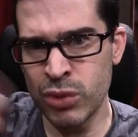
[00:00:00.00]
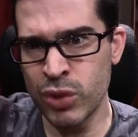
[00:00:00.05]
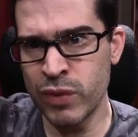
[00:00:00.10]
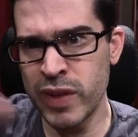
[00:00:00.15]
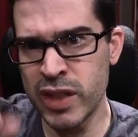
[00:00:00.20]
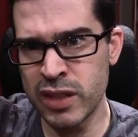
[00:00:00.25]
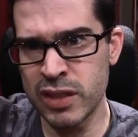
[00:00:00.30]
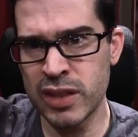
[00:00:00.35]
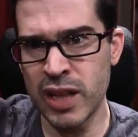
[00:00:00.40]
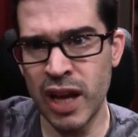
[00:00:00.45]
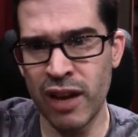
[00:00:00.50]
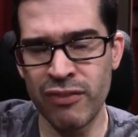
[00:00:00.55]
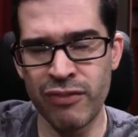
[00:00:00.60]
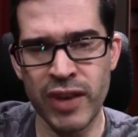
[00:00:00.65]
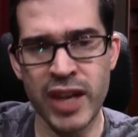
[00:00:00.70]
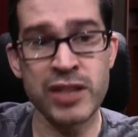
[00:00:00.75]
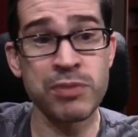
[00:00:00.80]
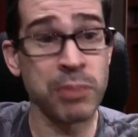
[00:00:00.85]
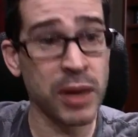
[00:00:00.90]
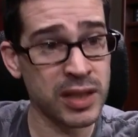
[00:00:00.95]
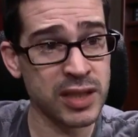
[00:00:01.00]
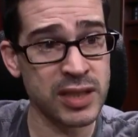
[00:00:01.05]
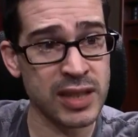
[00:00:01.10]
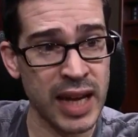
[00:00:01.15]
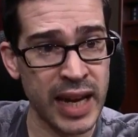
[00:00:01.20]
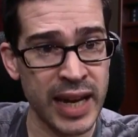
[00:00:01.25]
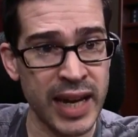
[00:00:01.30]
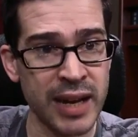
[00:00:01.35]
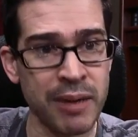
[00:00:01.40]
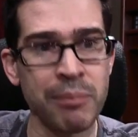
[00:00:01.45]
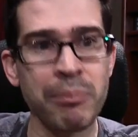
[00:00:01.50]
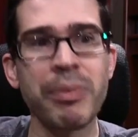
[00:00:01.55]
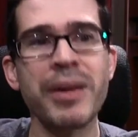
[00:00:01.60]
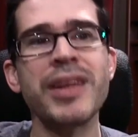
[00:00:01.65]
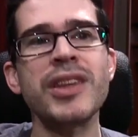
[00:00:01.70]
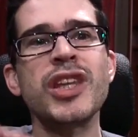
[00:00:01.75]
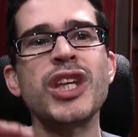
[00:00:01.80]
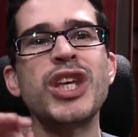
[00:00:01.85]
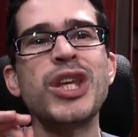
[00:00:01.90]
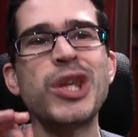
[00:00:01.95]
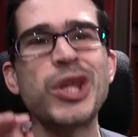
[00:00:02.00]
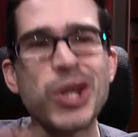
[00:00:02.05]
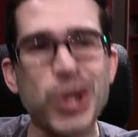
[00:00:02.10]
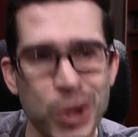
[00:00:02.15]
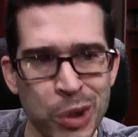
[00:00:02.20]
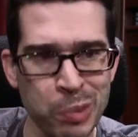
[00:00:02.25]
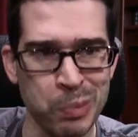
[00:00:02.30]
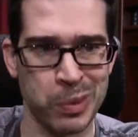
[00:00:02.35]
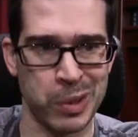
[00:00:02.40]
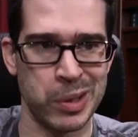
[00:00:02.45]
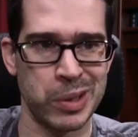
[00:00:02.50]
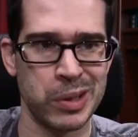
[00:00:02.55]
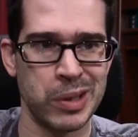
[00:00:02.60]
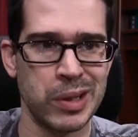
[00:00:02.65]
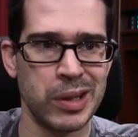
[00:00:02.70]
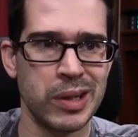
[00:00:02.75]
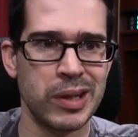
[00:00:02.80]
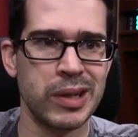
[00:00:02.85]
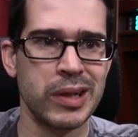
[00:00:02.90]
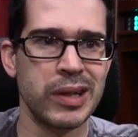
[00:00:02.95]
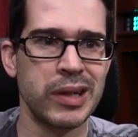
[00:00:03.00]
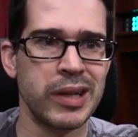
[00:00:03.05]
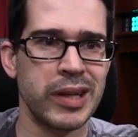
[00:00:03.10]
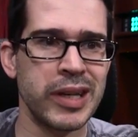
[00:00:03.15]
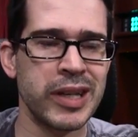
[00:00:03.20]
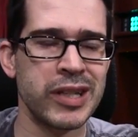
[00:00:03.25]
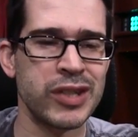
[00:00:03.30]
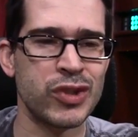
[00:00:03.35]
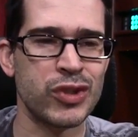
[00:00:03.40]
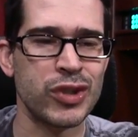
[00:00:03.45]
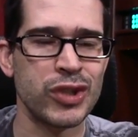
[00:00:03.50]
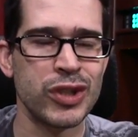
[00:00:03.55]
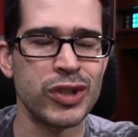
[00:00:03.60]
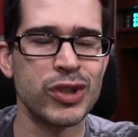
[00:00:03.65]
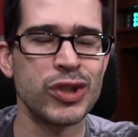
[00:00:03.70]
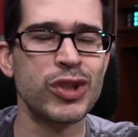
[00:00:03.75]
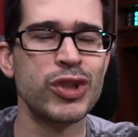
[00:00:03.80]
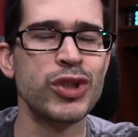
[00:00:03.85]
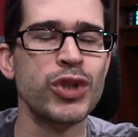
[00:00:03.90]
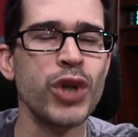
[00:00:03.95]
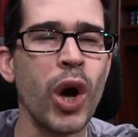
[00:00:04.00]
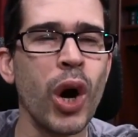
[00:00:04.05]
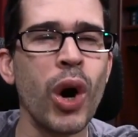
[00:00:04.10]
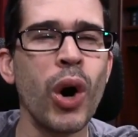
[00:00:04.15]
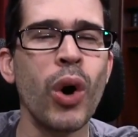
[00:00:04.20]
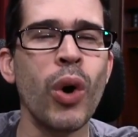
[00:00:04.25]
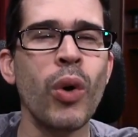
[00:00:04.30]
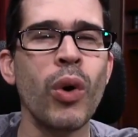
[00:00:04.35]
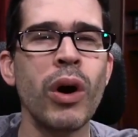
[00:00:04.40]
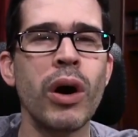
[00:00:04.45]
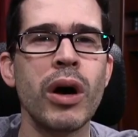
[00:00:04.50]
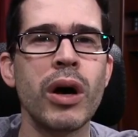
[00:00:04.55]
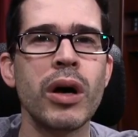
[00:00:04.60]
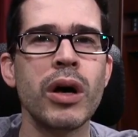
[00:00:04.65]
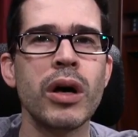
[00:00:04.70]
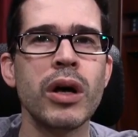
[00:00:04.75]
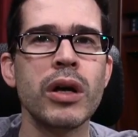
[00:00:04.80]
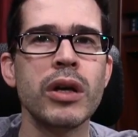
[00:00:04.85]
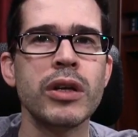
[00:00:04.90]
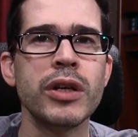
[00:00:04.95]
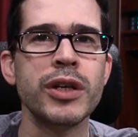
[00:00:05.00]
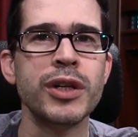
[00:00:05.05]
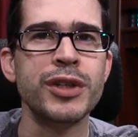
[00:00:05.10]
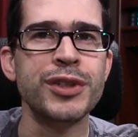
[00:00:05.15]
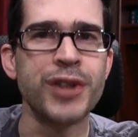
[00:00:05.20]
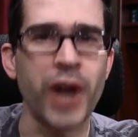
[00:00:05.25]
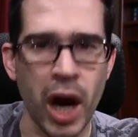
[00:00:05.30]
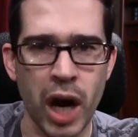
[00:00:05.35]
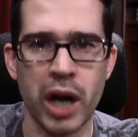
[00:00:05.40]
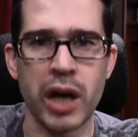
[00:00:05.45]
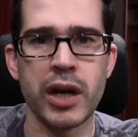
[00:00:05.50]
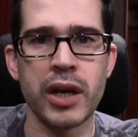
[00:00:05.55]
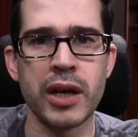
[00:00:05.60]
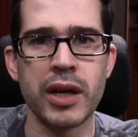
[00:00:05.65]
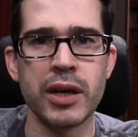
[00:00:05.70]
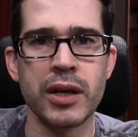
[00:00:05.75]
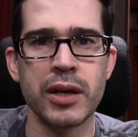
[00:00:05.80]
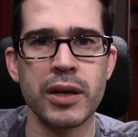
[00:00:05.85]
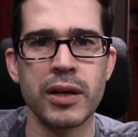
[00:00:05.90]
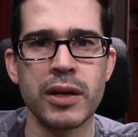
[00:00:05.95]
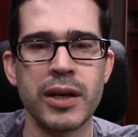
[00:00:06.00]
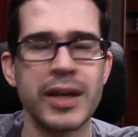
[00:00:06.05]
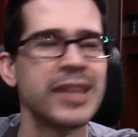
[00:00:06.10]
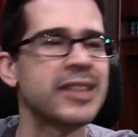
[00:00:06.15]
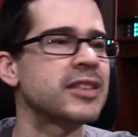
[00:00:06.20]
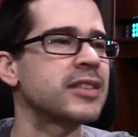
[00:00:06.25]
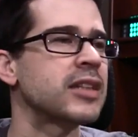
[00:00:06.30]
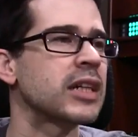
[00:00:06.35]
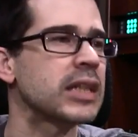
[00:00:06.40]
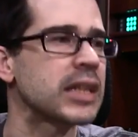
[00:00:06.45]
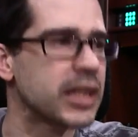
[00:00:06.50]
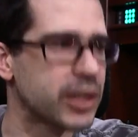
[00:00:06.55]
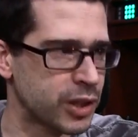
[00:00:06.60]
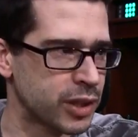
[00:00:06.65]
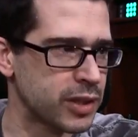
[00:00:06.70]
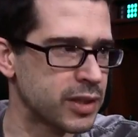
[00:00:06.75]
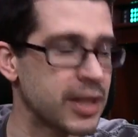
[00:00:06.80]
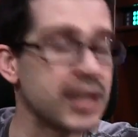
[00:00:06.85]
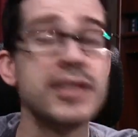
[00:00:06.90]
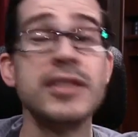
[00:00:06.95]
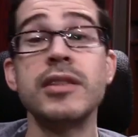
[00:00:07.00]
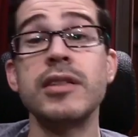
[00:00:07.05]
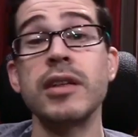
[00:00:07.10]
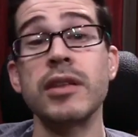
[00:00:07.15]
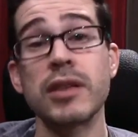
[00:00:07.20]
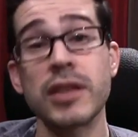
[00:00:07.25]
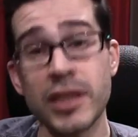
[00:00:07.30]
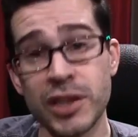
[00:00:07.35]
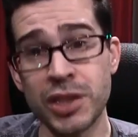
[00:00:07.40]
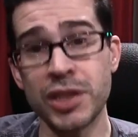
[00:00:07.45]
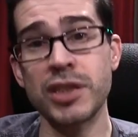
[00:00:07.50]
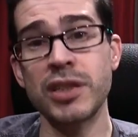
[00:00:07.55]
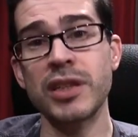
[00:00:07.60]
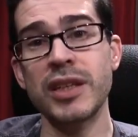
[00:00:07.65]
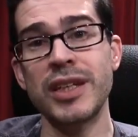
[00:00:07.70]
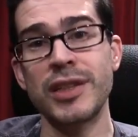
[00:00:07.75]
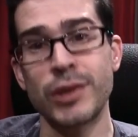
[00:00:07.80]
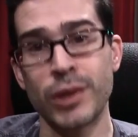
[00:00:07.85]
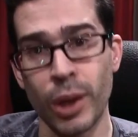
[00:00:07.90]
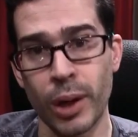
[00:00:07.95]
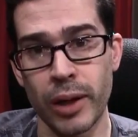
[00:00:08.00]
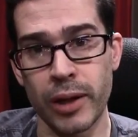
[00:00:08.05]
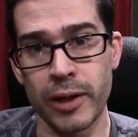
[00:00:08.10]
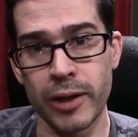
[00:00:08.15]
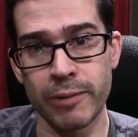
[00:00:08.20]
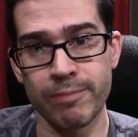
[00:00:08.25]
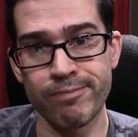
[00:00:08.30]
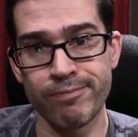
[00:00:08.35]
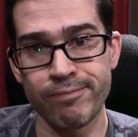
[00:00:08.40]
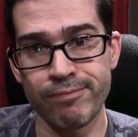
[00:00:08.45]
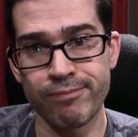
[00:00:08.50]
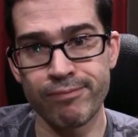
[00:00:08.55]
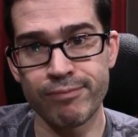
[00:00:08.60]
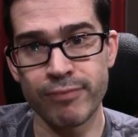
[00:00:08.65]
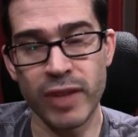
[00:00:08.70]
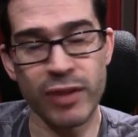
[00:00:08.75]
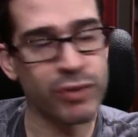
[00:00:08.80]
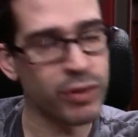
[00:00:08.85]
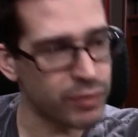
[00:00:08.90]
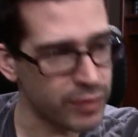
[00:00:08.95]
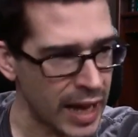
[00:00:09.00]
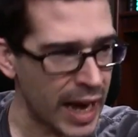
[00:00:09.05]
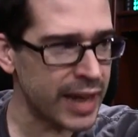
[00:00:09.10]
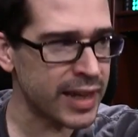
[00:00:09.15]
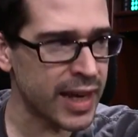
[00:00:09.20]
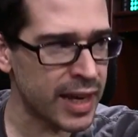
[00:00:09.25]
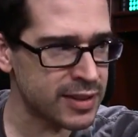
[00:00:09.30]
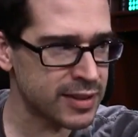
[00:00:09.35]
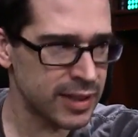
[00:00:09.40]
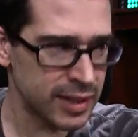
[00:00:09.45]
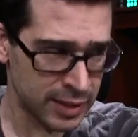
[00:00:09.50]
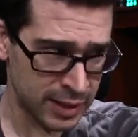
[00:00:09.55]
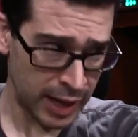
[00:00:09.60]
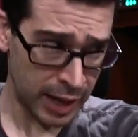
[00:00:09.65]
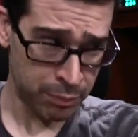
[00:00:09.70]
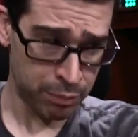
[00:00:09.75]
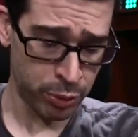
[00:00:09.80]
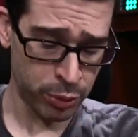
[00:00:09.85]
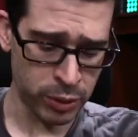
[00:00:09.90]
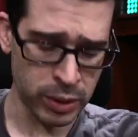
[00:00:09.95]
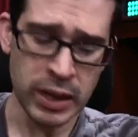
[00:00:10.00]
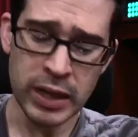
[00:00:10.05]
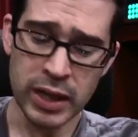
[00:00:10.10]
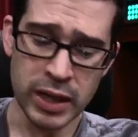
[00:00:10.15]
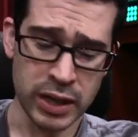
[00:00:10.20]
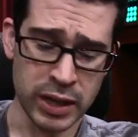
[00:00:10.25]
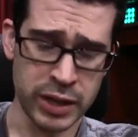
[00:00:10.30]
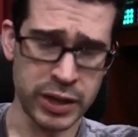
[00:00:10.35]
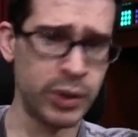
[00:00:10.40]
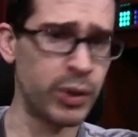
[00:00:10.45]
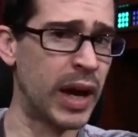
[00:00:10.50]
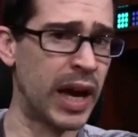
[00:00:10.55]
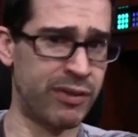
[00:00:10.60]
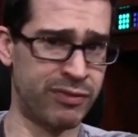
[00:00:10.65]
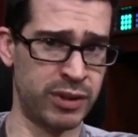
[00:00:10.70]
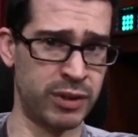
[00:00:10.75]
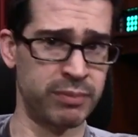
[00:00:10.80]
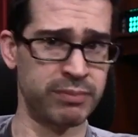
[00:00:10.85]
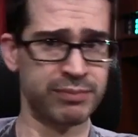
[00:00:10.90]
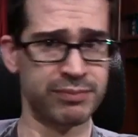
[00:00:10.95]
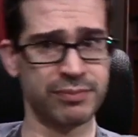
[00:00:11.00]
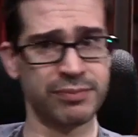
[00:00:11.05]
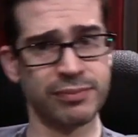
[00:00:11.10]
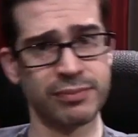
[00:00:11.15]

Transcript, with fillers: movie stuff as much as I am, but the humor is so dark. It's delicious. It's deliciously dark. If you've not yet seen Deadpool, you have to.